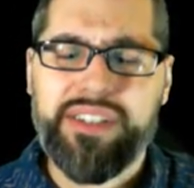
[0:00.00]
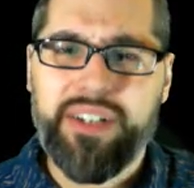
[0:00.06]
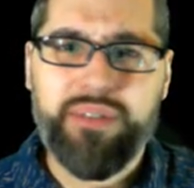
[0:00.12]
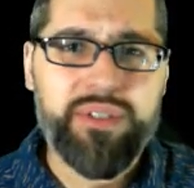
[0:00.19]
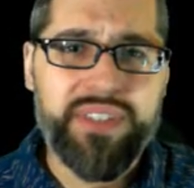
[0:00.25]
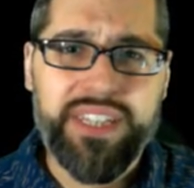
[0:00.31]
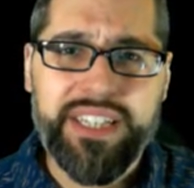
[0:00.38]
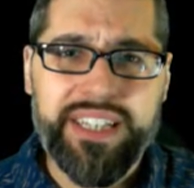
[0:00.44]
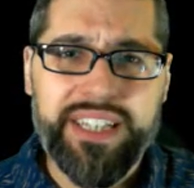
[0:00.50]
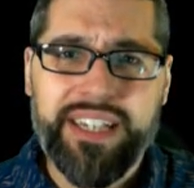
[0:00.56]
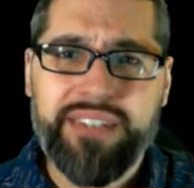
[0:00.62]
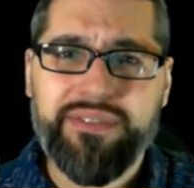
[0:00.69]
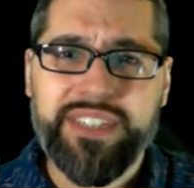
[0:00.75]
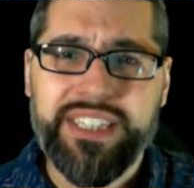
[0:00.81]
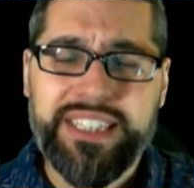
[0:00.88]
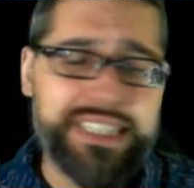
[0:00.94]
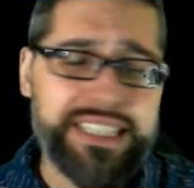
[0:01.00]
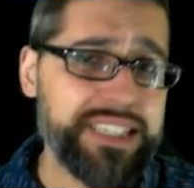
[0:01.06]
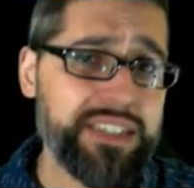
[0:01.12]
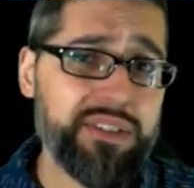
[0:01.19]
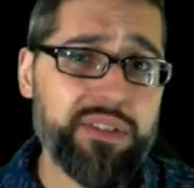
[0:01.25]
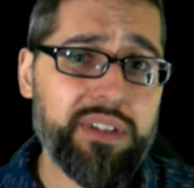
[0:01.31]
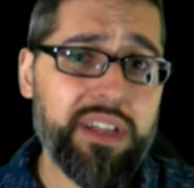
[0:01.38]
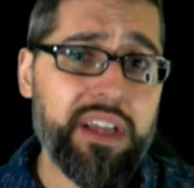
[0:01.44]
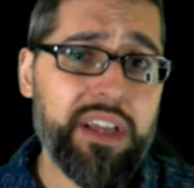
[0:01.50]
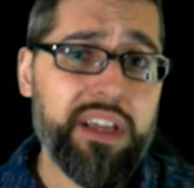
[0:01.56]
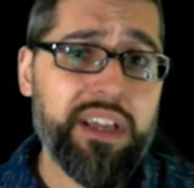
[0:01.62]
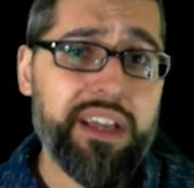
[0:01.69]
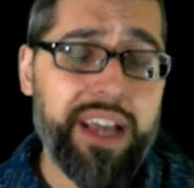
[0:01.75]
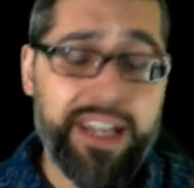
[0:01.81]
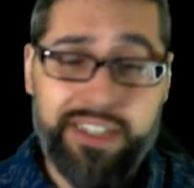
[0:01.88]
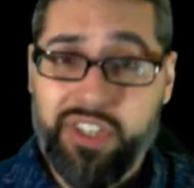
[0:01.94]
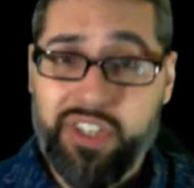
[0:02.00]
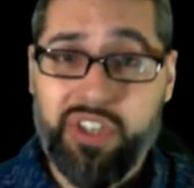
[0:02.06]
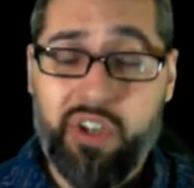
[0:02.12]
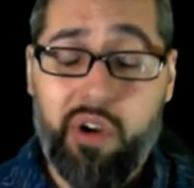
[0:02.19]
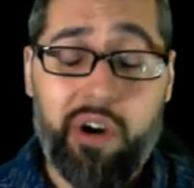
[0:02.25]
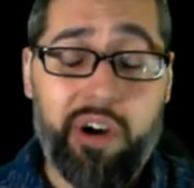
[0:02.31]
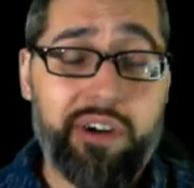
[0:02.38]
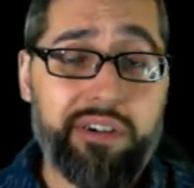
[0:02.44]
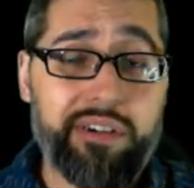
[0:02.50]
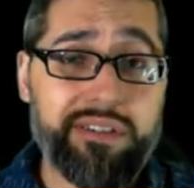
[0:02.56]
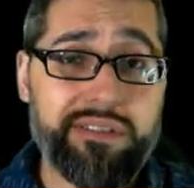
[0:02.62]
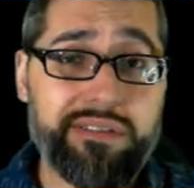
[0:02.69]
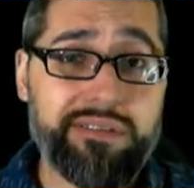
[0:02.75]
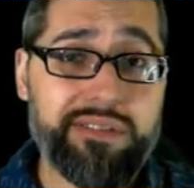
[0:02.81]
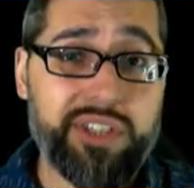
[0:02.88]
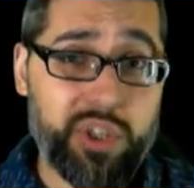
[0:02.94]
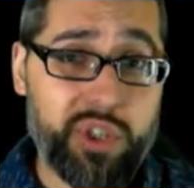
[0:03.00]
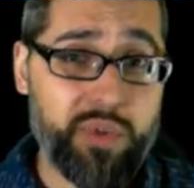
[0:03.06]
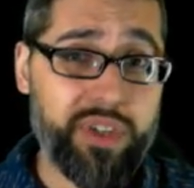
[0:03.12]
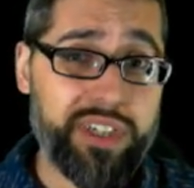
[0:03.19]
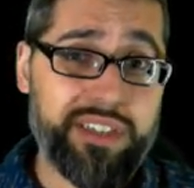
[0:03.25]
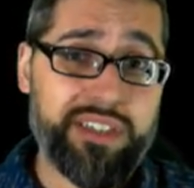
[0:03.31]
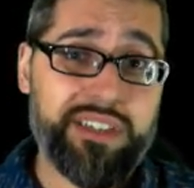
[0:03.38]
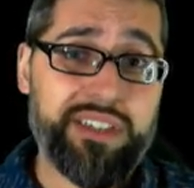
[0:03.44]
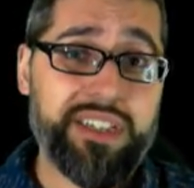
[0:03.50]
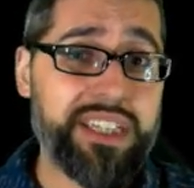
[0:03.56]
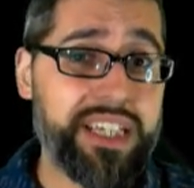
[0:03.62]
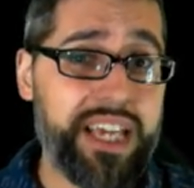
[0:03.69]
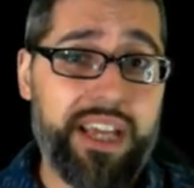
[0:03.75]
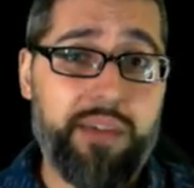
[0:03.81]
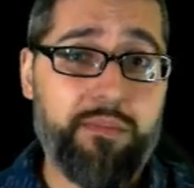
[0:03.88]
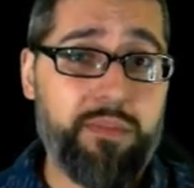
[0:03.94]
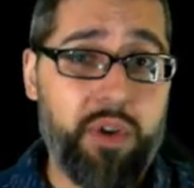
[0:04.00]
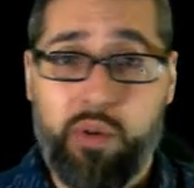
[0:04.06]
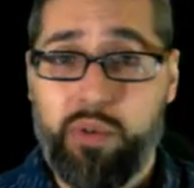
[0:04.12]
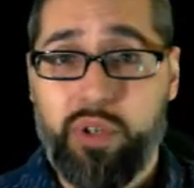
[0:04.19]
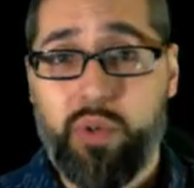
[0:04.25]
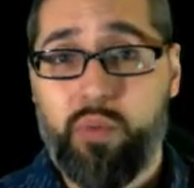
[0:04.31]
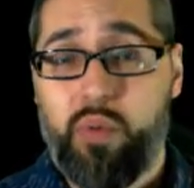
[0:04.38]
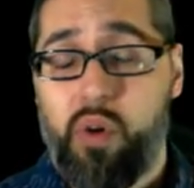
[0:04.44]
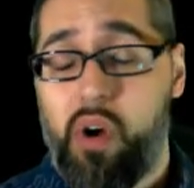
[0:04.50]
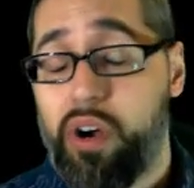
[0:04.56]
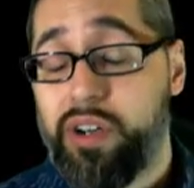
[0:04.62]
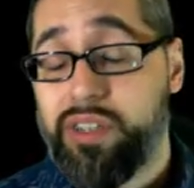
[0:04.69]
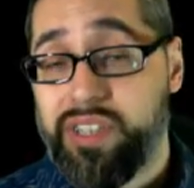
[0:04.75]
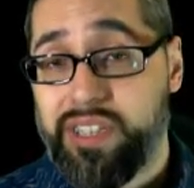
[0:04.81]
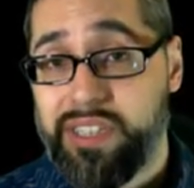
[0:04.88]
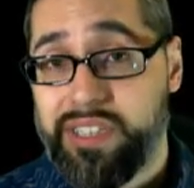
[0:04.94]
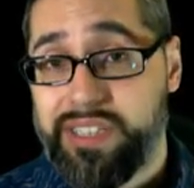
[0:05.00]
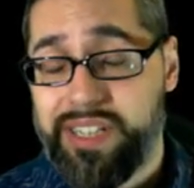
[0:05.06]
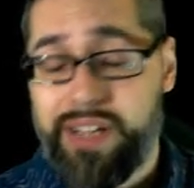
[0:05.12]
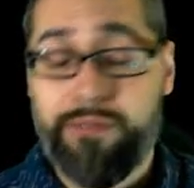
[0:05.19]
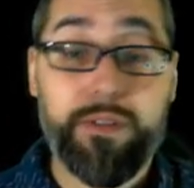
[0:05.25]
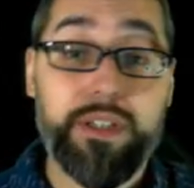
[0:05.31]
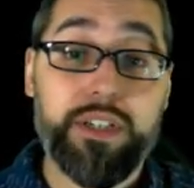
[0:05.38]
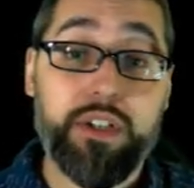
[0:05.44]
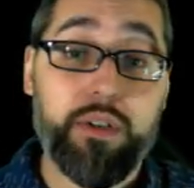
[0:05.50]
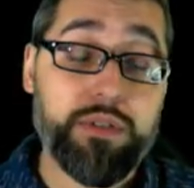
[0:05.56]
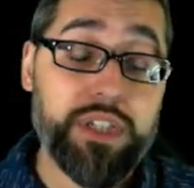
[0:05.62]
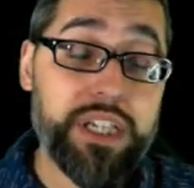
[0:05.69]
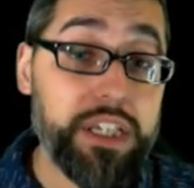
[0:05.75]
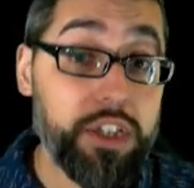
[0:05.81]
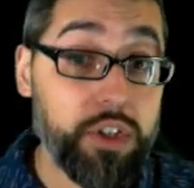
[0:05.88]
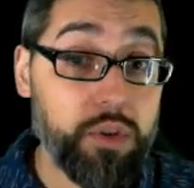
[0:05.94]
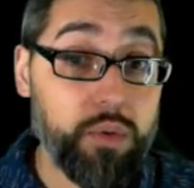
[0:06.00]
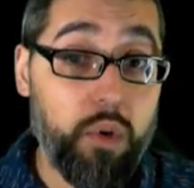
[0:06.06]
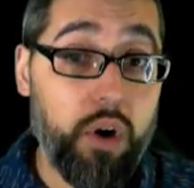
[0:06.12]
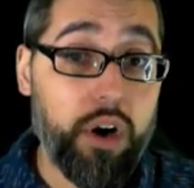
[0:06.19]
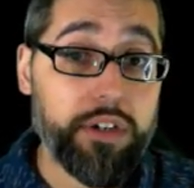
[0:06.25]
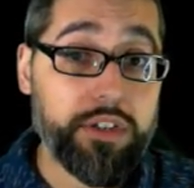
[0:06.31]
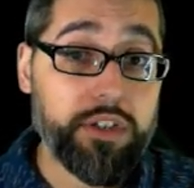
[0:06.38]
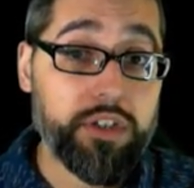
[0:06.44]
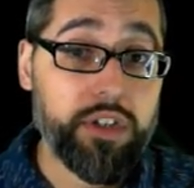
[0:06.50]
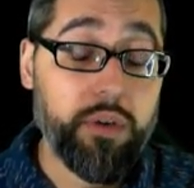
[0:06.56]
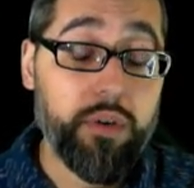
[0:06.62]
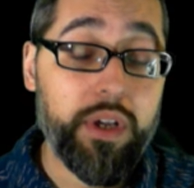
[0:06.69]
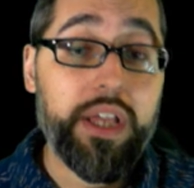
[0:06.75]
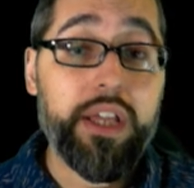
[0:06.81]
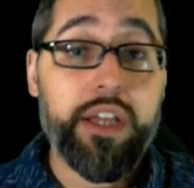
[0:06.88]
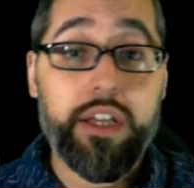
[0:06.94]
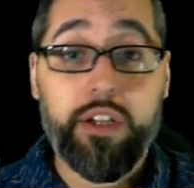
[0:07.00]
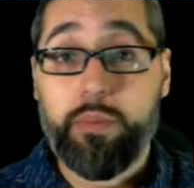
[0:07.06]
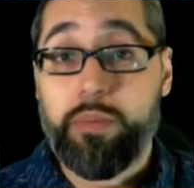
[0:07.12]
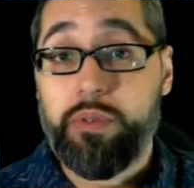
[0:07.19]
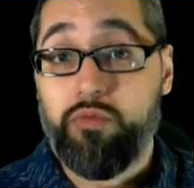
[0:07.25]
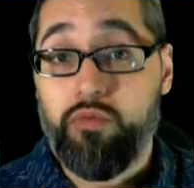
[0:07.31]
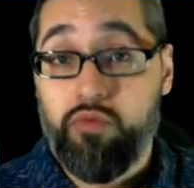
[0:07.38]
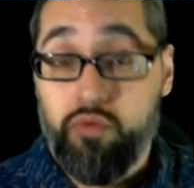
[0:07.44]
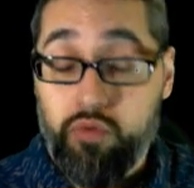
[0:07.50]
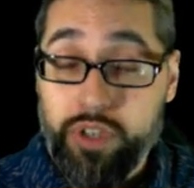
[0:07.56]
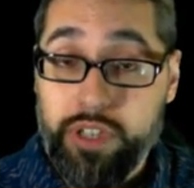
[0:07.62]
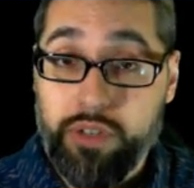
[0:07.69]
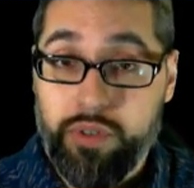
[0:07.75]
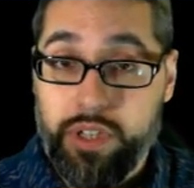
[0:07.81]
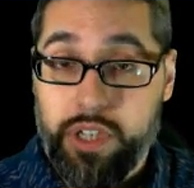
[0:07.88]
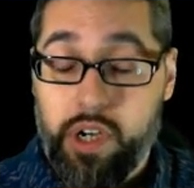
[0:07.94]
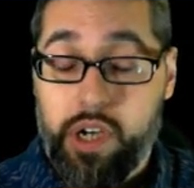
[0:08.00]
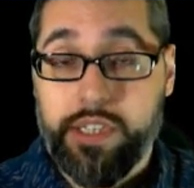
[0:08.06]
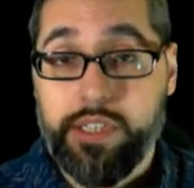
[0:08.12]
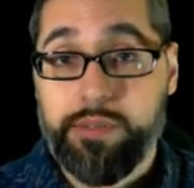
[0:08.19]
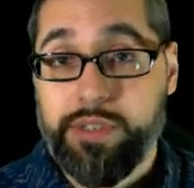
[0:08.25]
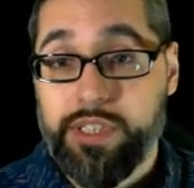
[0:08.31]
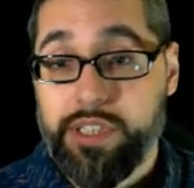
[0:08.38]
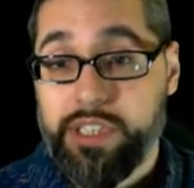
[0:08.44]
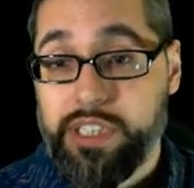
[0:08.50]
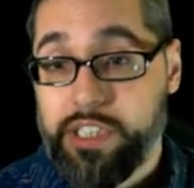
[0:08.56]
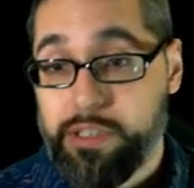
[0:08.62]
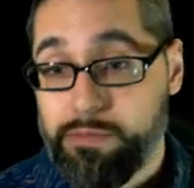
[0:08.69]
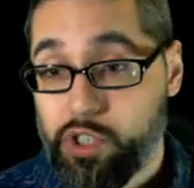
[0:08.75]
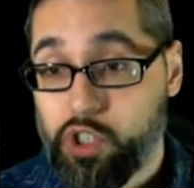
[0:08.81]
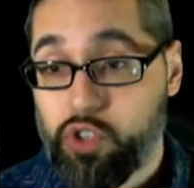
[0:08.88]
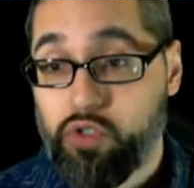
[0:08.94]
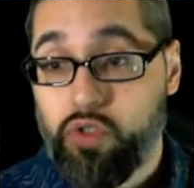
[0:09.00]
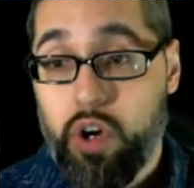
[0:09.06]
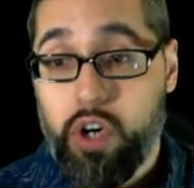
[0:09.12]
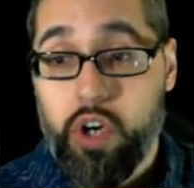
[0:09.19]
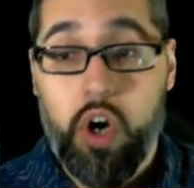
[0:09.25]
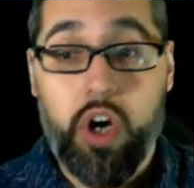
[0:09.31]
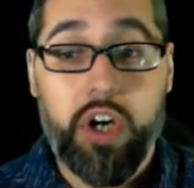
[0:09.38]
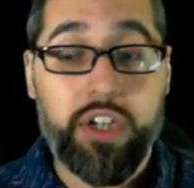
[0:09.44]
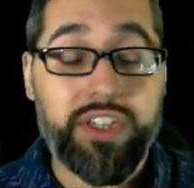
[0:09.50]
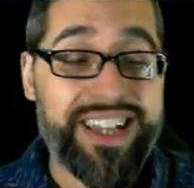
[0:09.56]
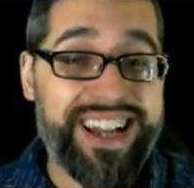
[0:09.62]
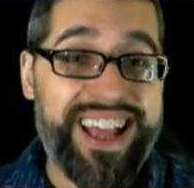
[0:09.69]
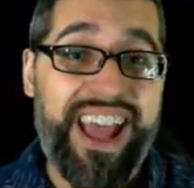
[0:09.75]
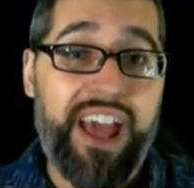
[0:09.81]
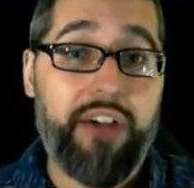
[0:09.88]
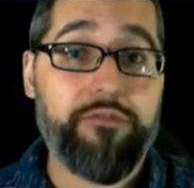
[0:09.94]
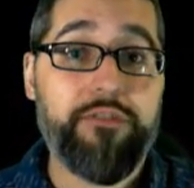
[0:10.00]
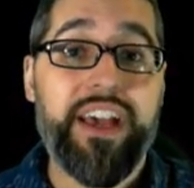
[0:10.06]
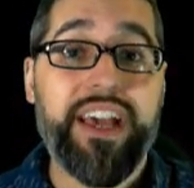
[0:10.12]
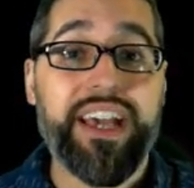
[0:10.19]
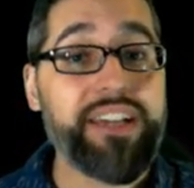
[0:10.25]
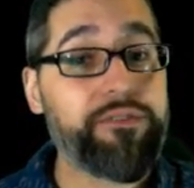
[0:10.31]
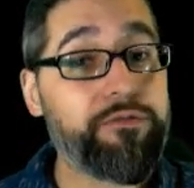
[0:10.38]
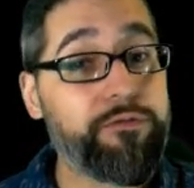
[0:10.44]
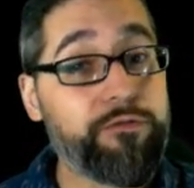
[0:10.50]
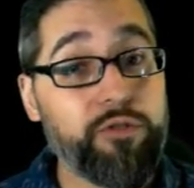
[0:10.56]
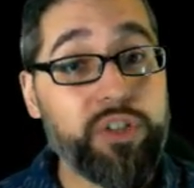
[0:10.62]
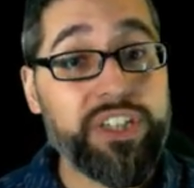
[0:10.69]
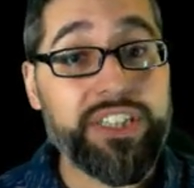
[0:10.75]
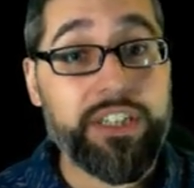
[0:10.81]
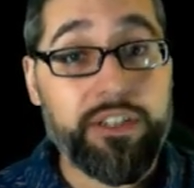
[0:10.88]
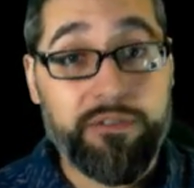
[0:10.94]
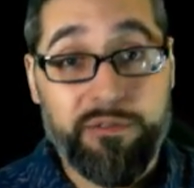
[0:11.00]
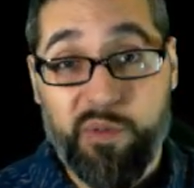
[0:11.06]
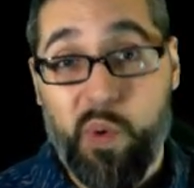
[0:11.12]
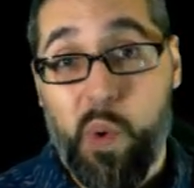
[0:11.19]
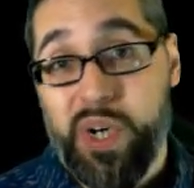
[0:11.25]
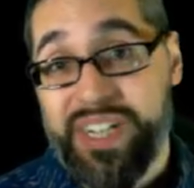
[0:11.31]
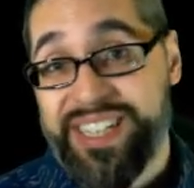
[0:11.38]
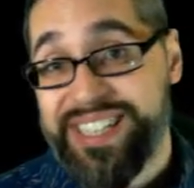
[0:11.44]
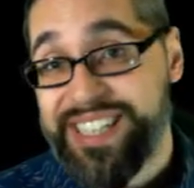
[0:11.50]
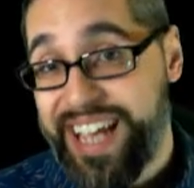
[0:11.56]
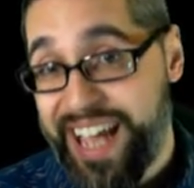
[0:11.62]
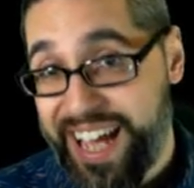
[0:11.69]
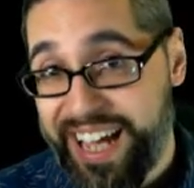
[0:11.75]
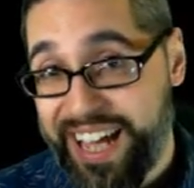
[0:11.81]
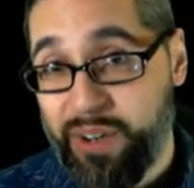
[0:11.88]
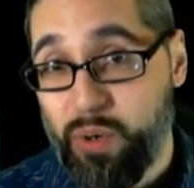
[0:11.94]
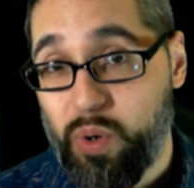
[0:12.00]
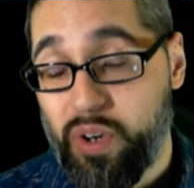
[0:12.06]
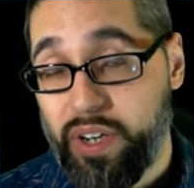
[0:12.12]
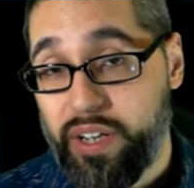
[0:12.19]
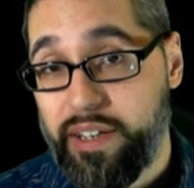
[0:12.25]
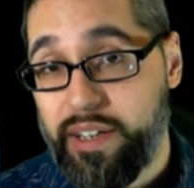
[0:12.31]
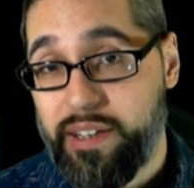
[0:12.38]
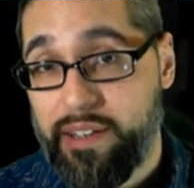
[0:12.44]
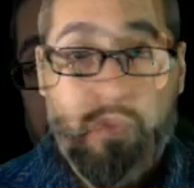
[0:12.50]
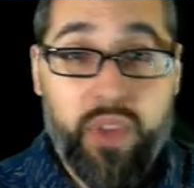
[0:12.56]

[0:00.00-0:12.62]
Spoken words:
I don't even think they have a single SSR unit in the game. No URs and definitely no TURs. So it would be really, really awesome to see some strong cards and have a Frieza Force category.